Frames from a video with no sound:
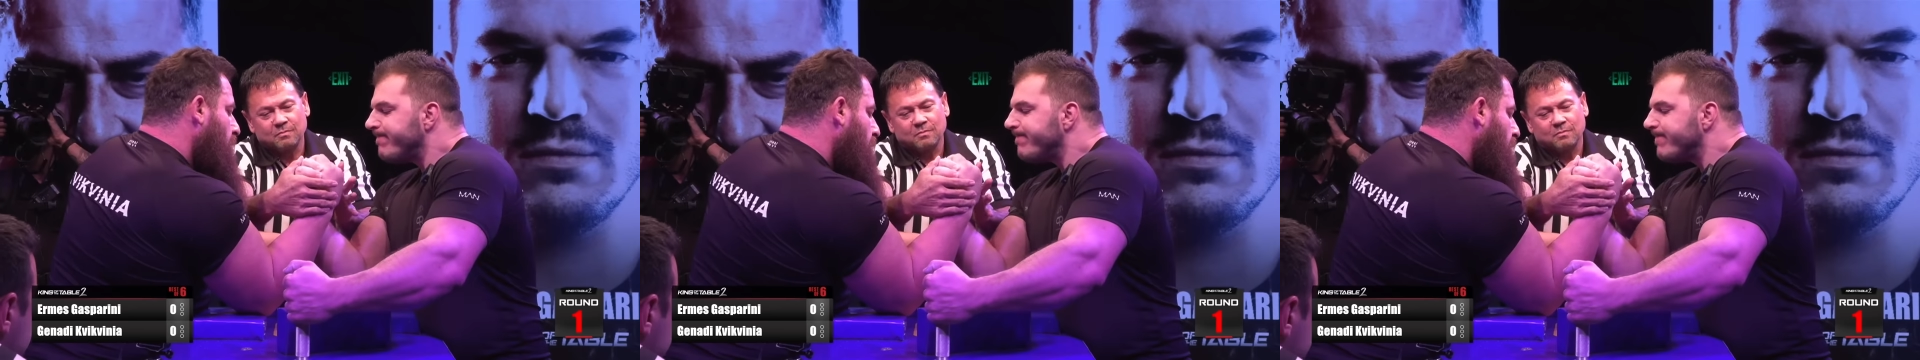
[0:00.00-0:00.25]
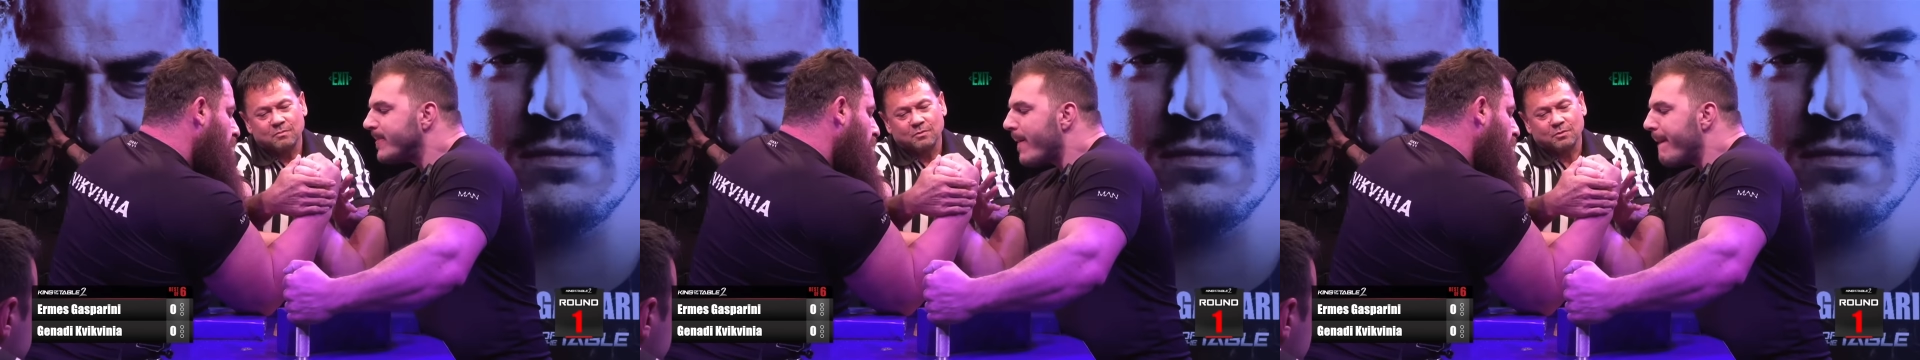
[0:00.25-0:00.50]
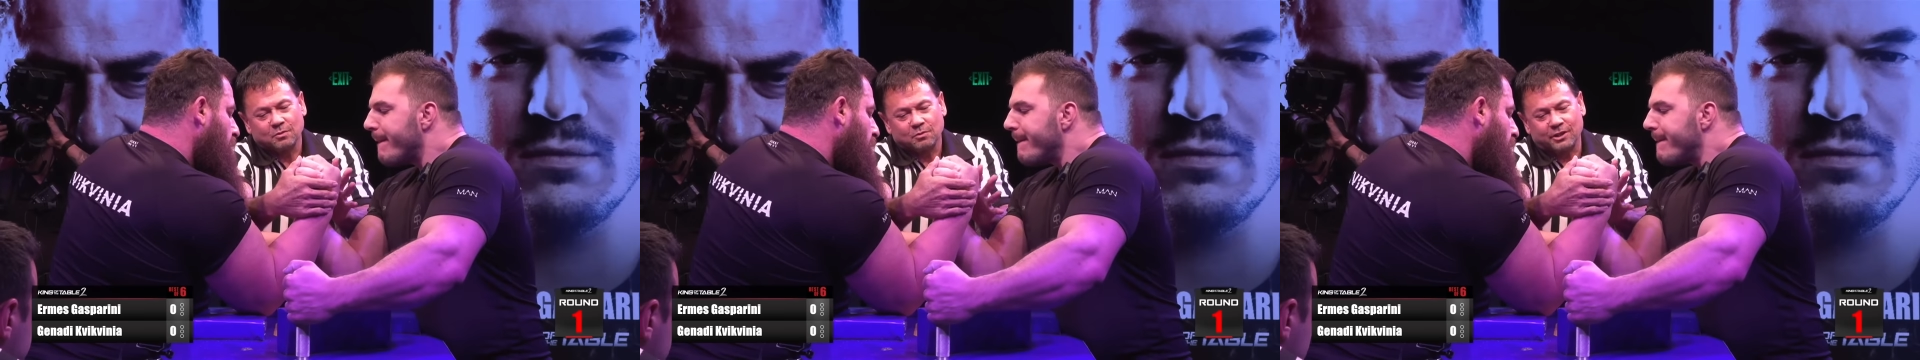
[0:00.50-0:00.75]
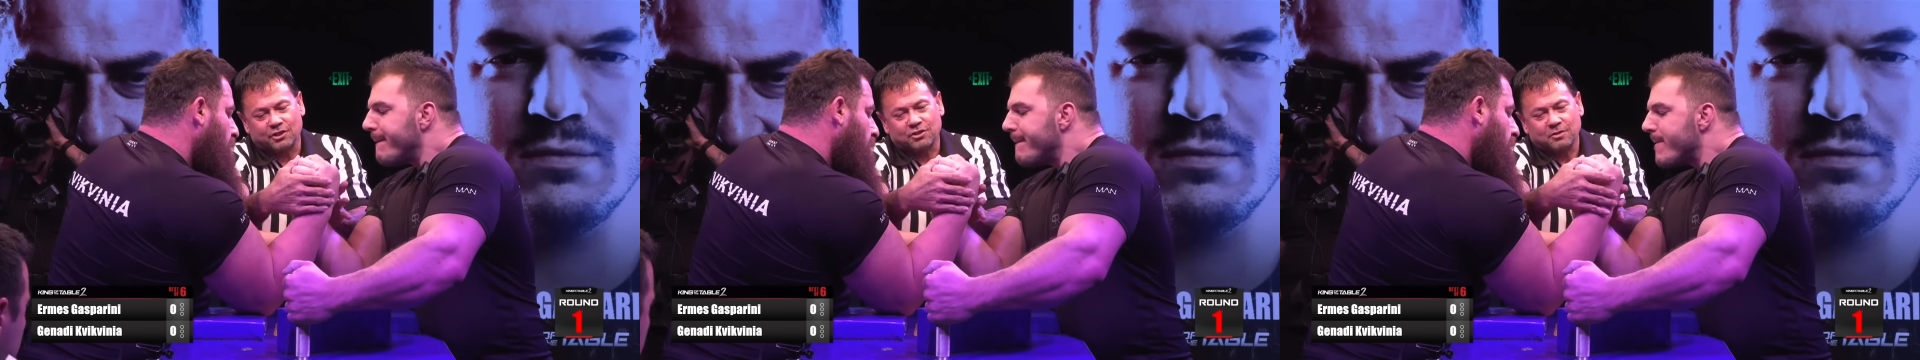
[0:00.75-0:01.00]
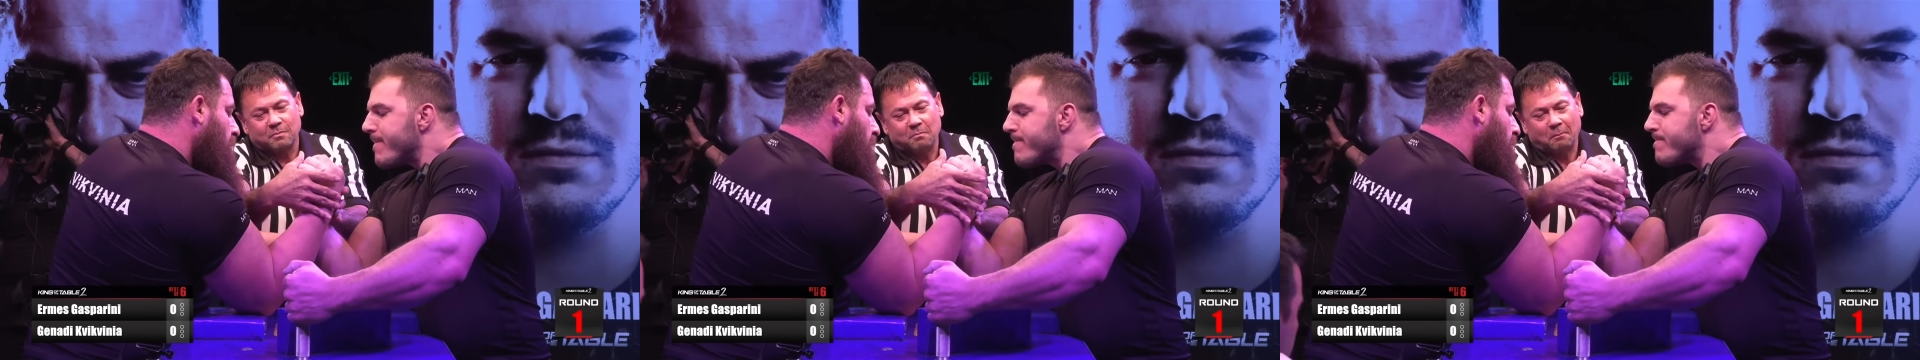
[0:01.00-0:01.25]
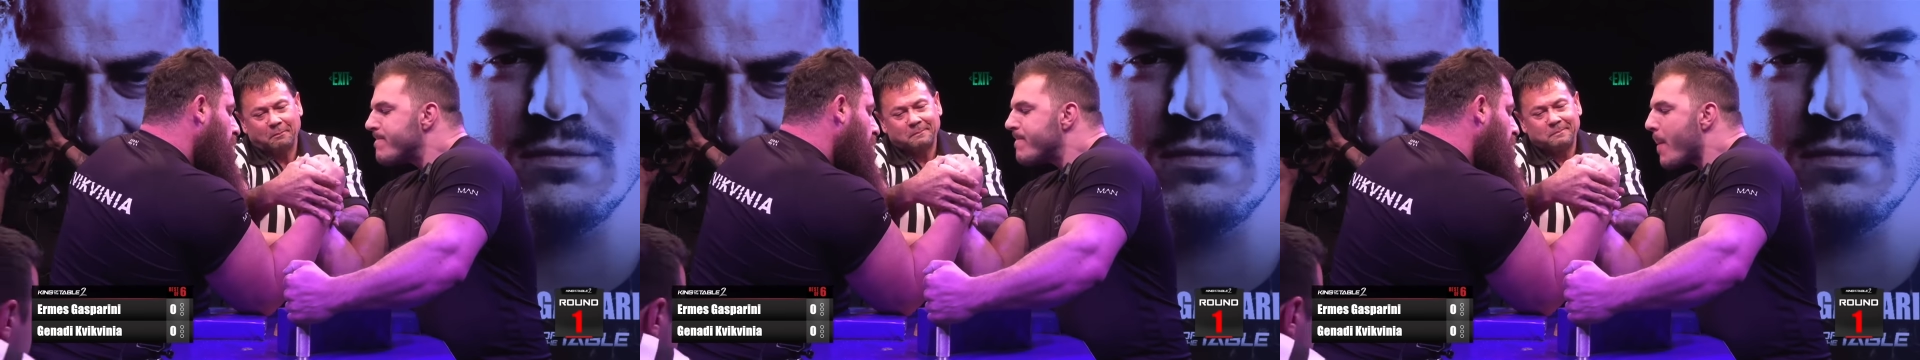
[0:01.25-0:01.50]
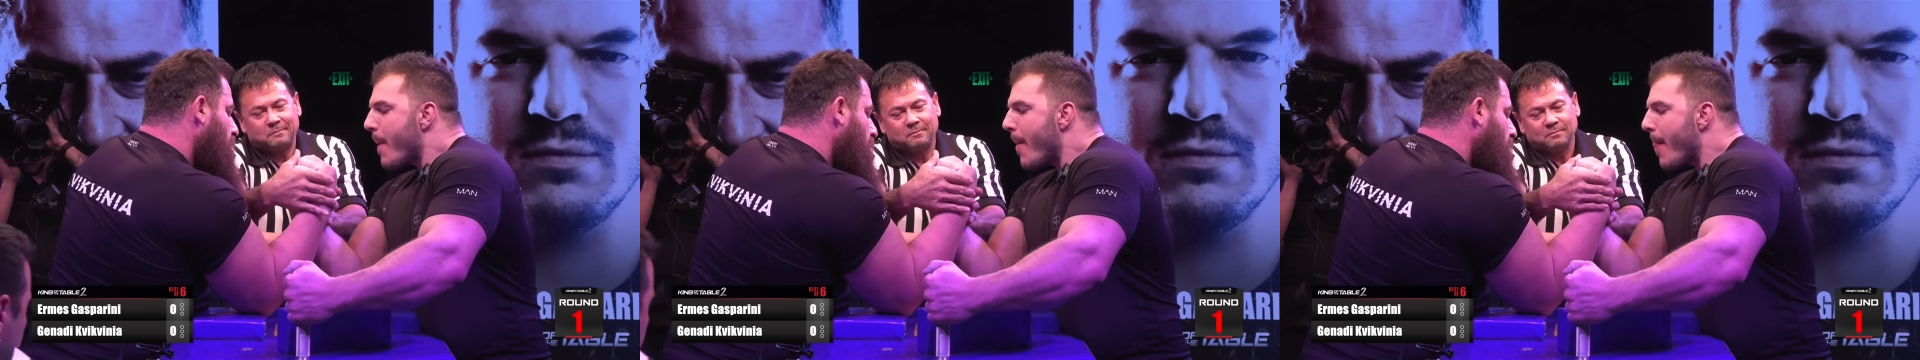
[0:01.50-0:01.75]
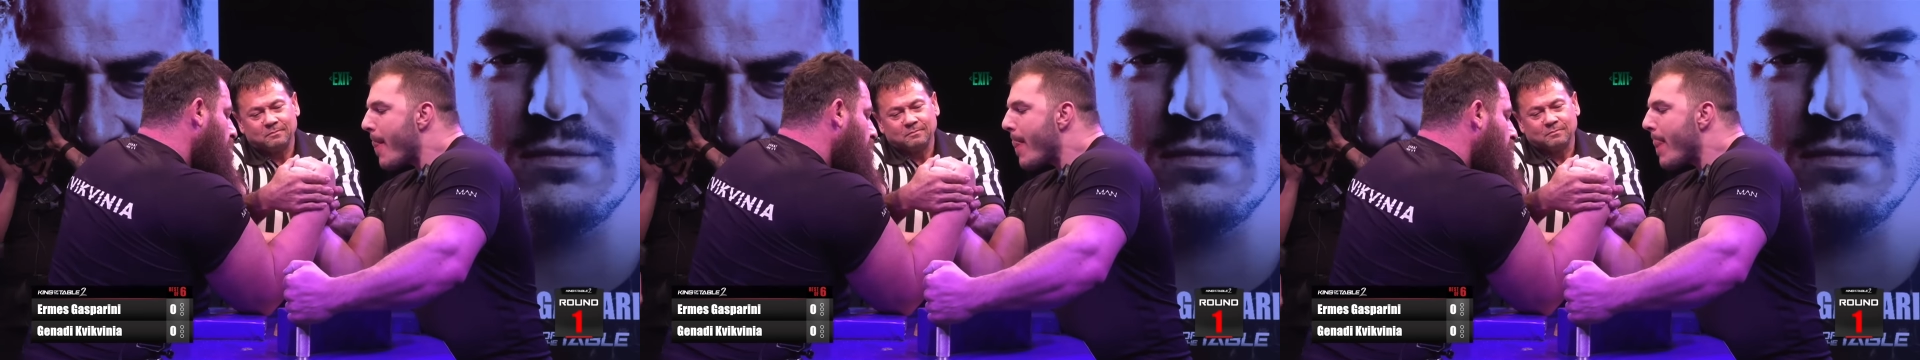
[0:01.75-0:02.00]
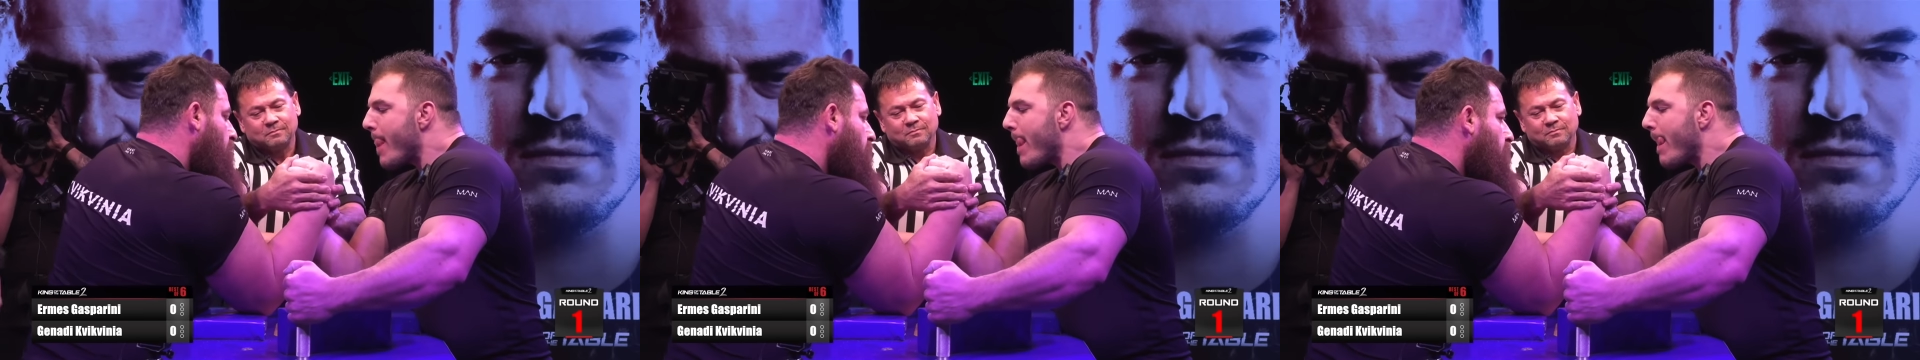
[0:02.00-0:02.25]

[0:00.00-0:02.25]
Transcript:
Speaker 1: round means so much.